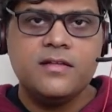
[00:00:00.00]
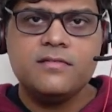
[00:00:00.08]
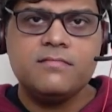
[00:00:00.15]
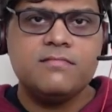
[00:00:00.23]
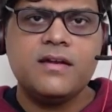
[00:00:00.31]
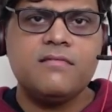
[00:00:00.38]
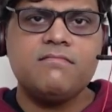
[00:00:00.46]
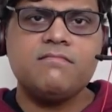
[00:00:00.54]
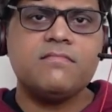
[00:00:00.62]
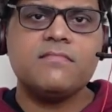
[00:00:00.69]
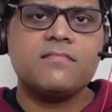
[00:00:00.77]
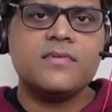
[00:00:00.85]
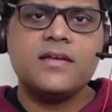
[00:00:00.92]
then
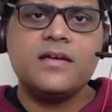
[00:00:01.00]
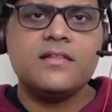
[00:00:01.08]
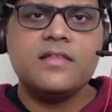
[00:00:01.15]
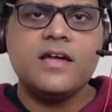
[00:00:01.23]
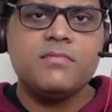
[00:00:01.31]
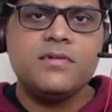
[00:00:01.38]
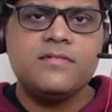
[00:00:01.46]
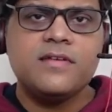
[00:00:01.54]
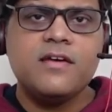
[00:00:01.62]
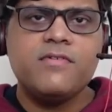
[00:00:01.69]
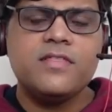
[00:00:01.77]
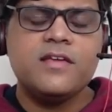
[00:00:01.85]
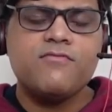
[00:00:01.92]
that means
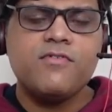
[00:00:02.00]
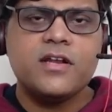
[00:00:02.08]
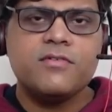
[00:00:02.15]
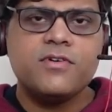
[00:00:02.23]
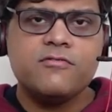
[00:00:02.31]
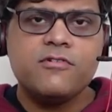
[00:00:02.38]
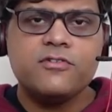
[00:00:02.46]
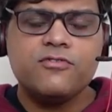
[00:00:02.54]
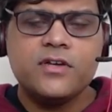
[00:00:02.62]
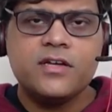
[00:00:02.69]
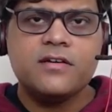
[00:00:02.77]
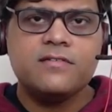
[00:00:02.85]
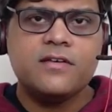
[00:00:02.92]
everything, whatever you are
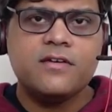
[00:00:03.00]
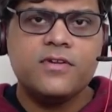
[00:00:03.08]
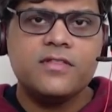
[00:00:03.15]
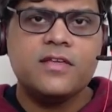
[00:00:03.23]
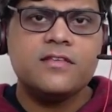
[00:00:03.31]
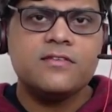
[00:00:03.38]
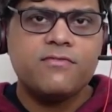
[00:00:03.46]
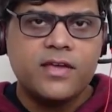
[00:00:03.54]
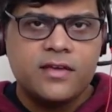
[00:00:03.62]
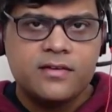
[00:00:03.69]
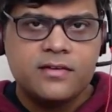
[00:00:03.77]
showing, it's everything is fake.